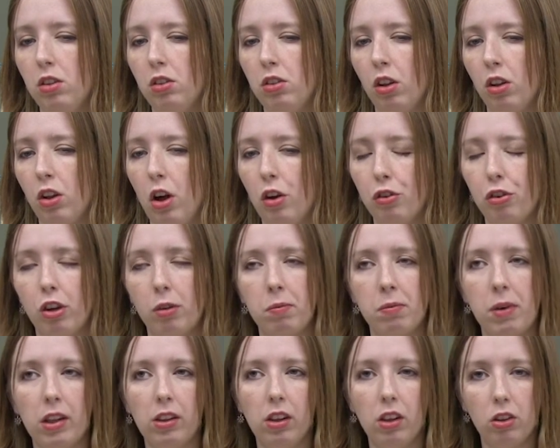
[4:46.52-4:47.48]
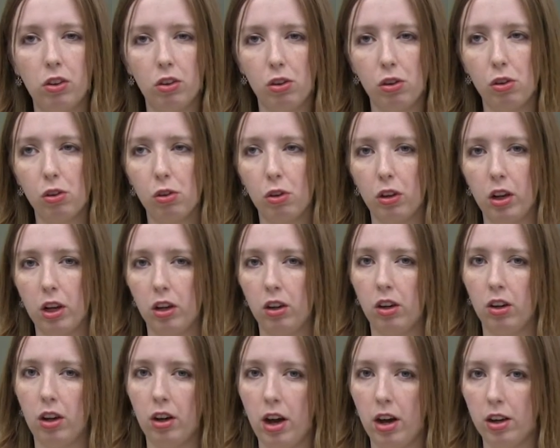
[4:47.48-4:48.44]
the long-term methods, so
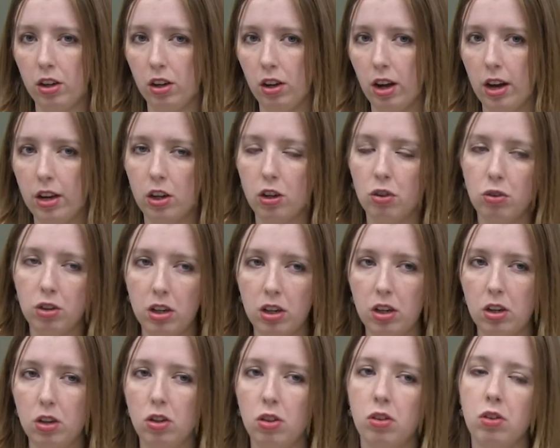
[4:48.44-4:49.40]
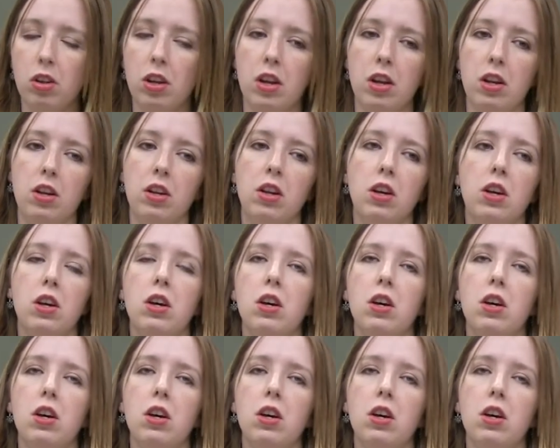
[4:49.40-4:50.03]
like IUDs and